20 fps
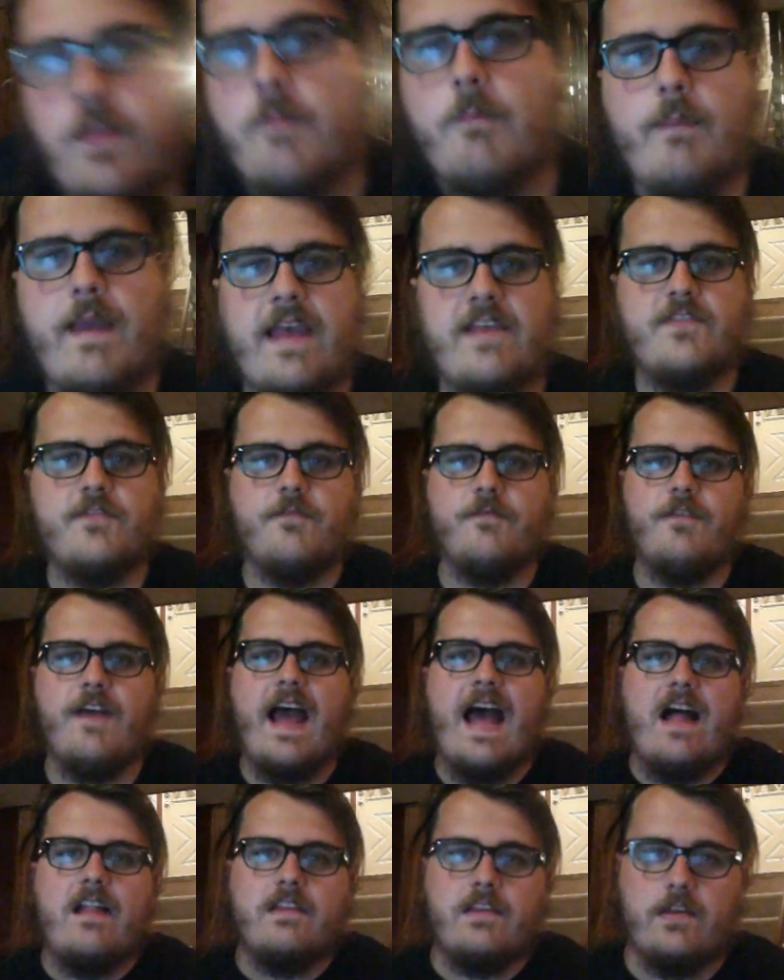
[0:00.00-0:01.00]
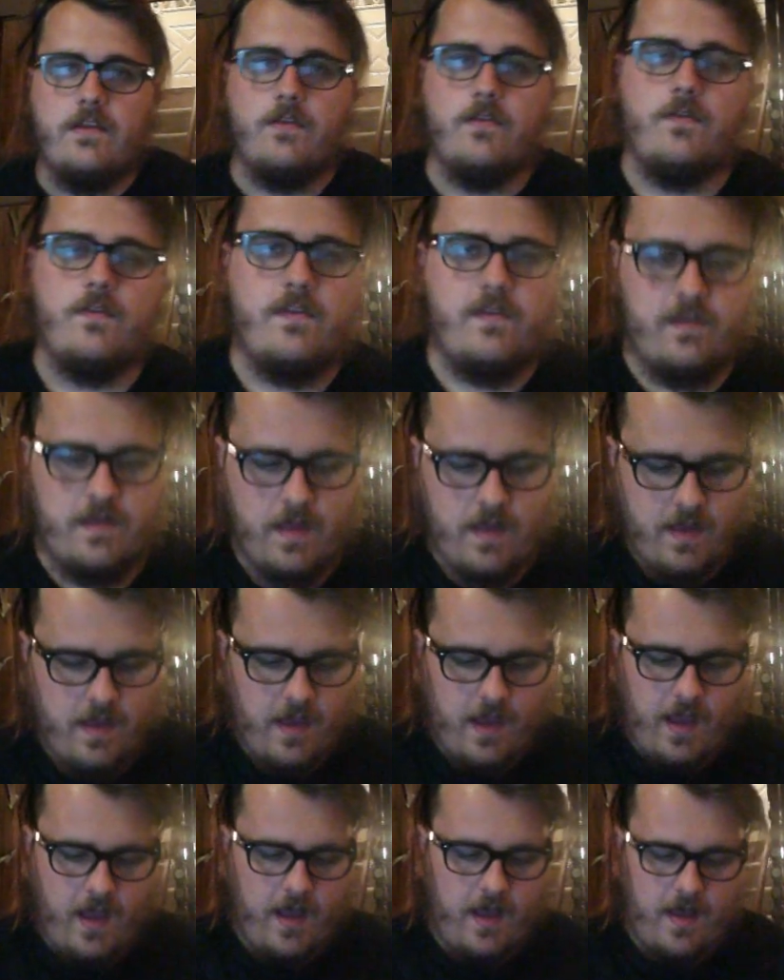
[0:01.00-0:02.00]
of the best values.
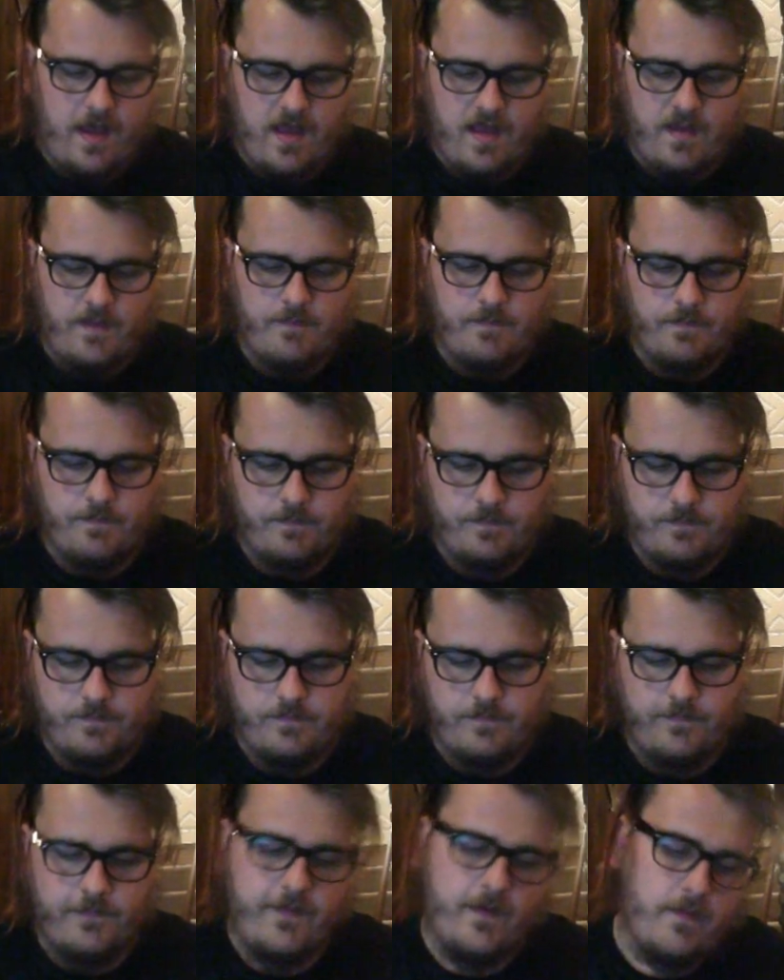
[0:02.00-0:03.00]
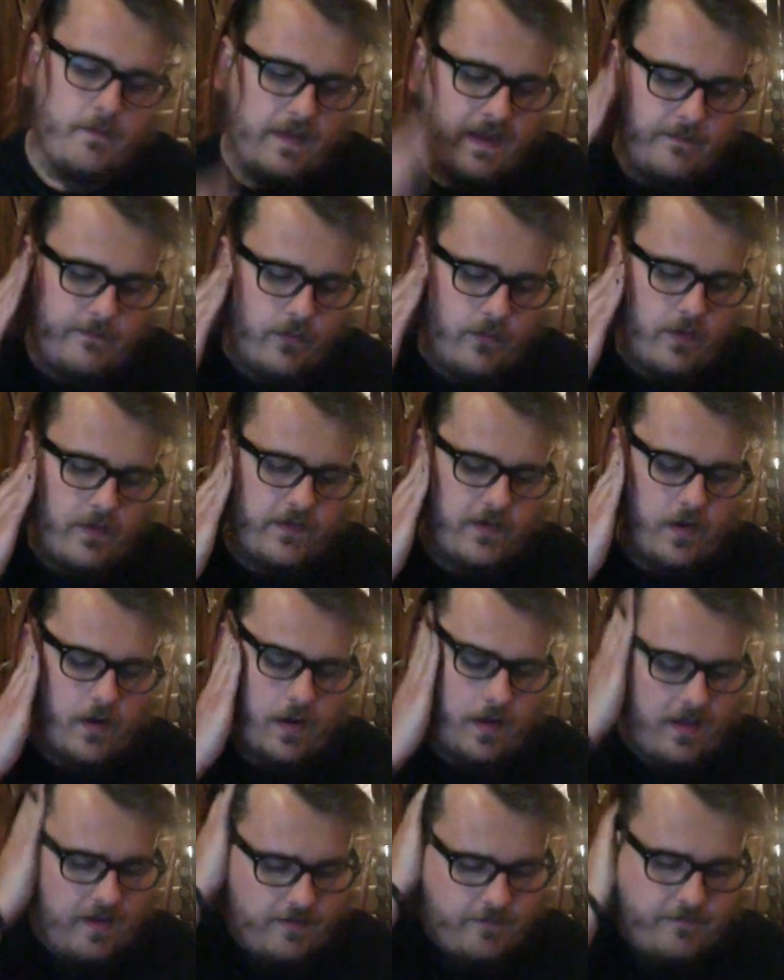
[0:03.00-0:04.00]
If you're a big Boris
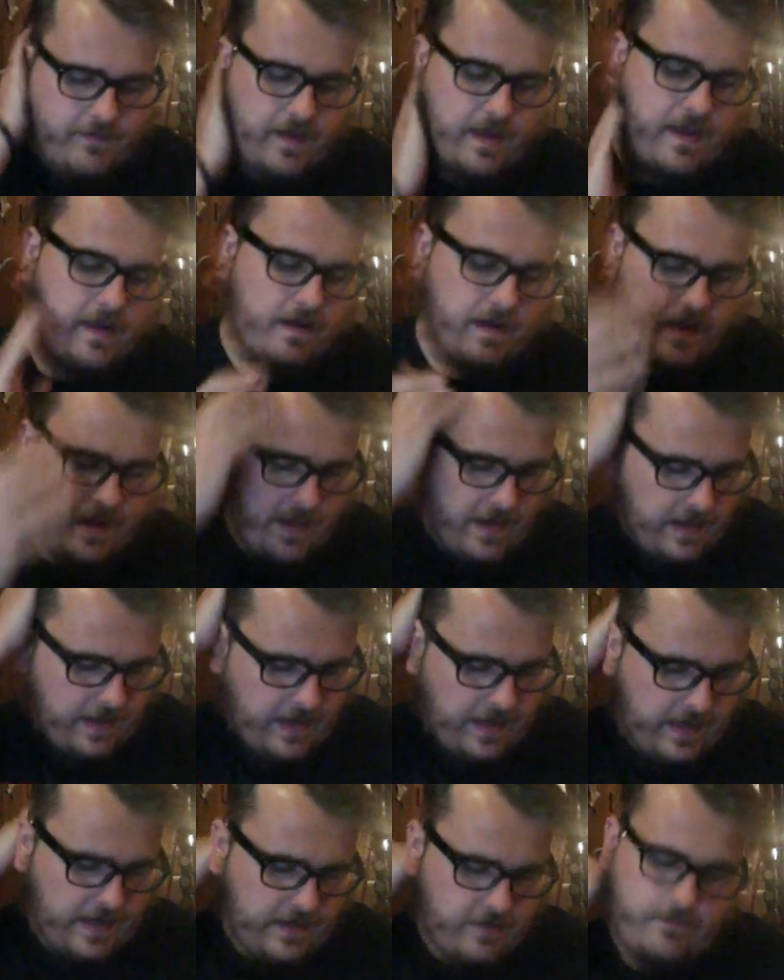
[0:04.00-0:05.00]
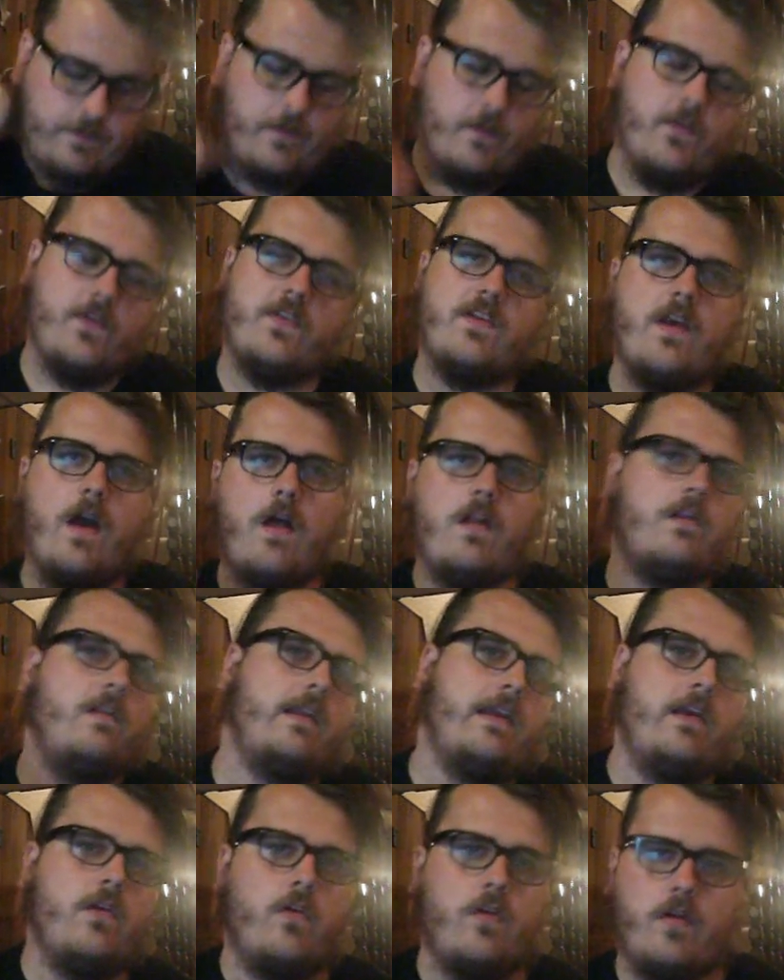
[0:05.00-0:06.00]
Karloff fan, and if you're a
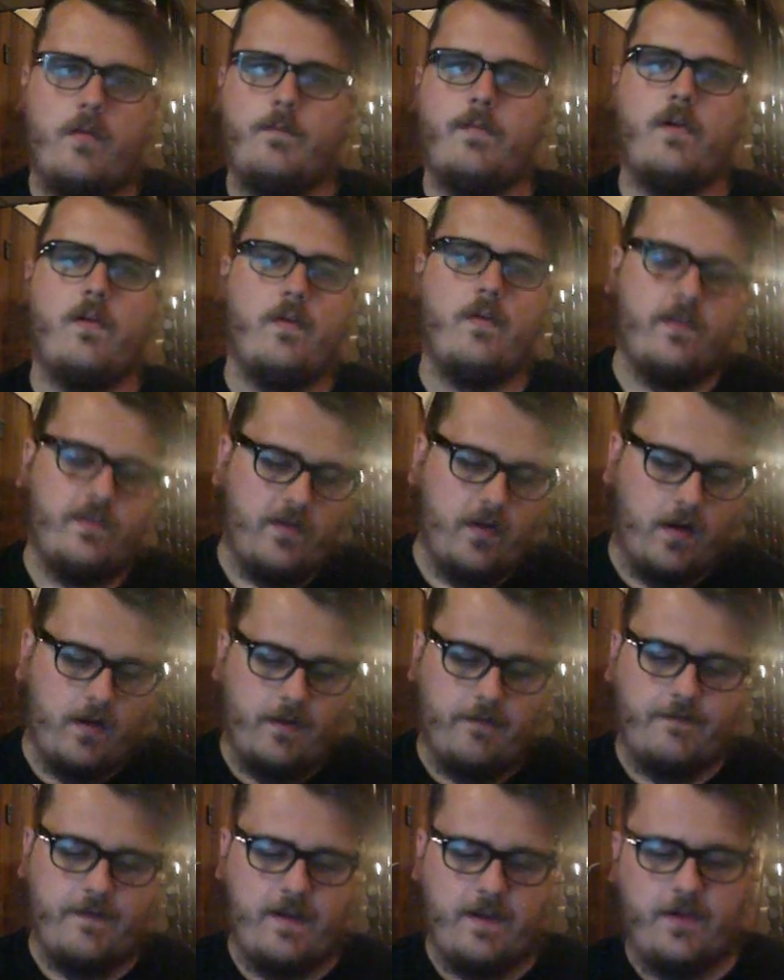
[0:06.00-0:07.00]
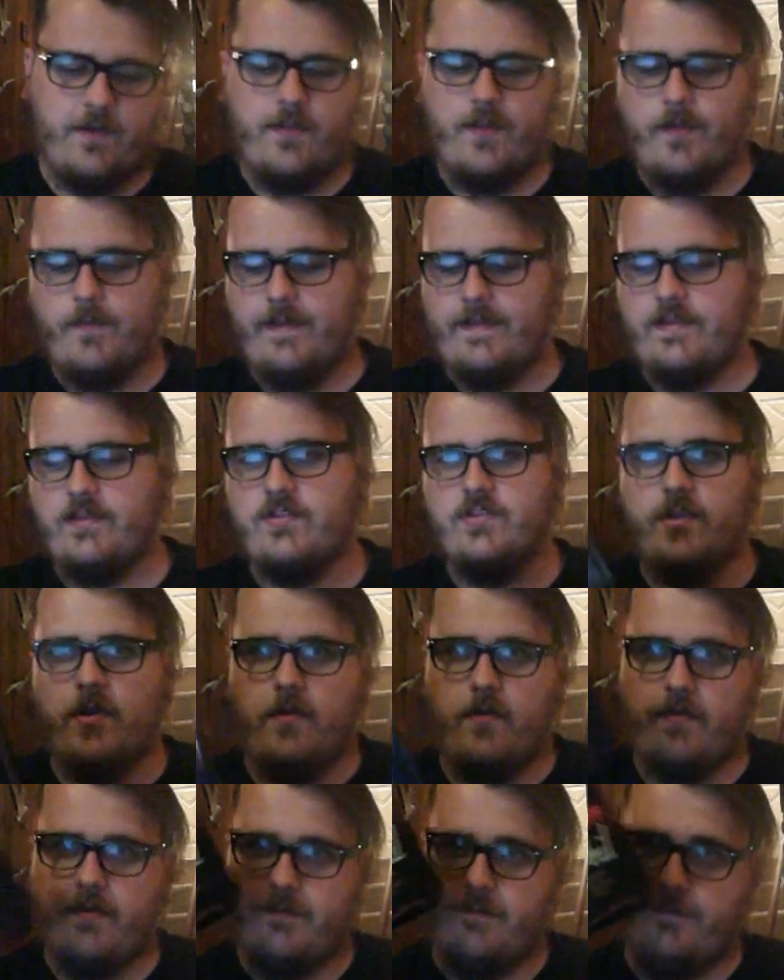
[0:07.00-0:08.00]
scholarly Boris Karloff fan, you'll know about the
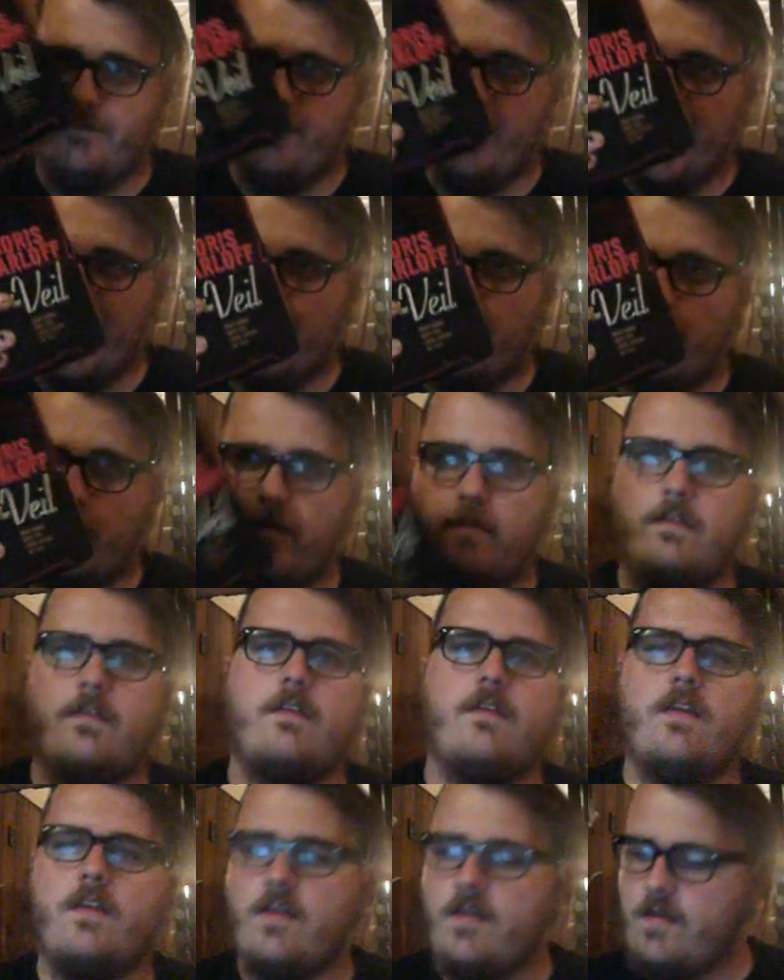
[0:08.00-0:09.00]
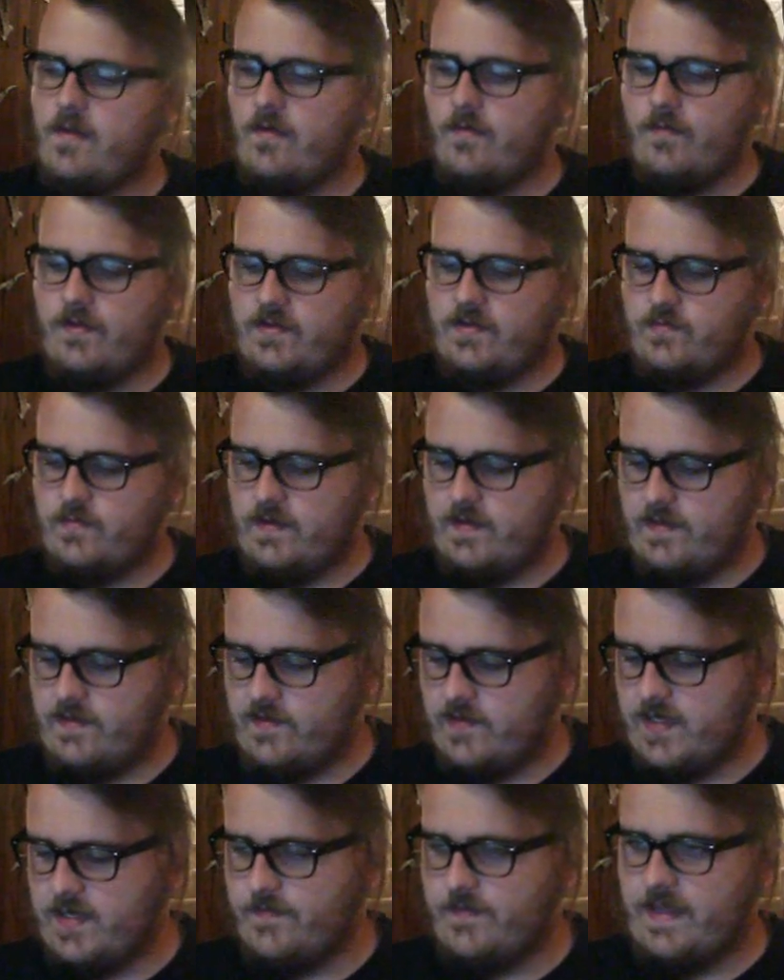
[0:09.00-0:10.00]
show The Veil, which was
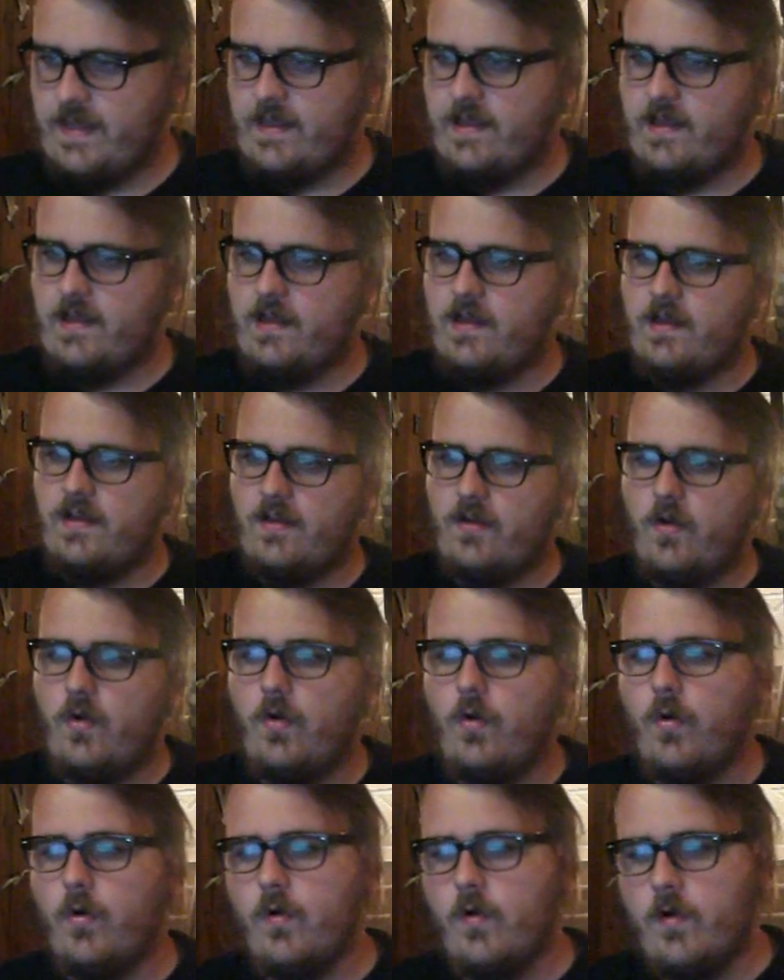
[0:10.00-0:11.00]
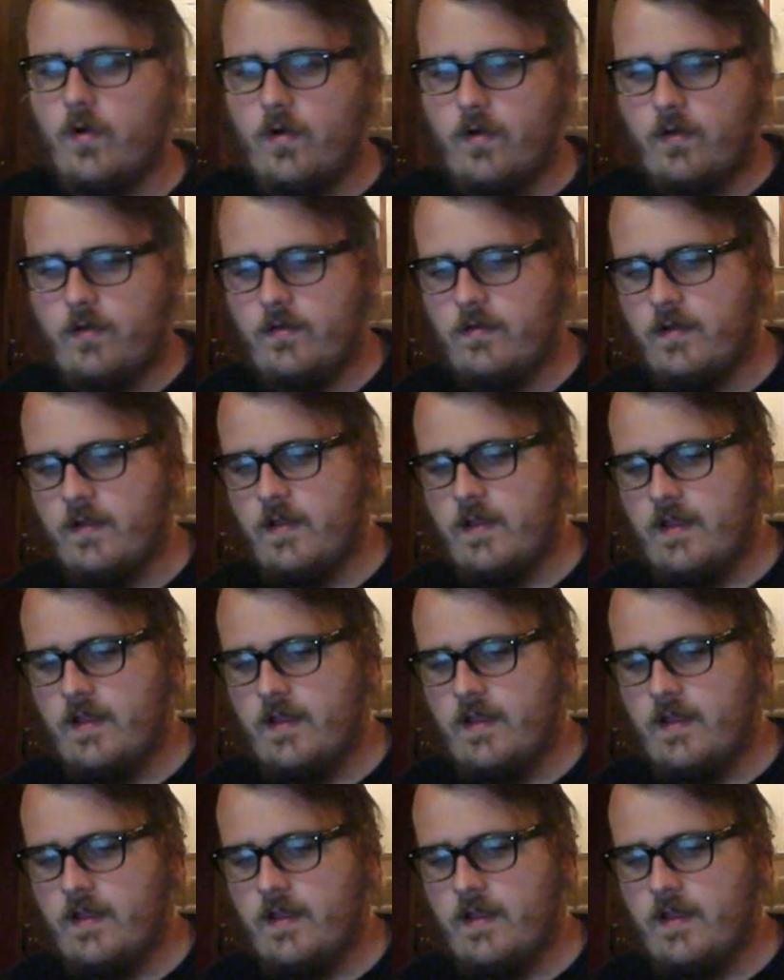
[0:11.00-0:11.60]
sort of like a horror.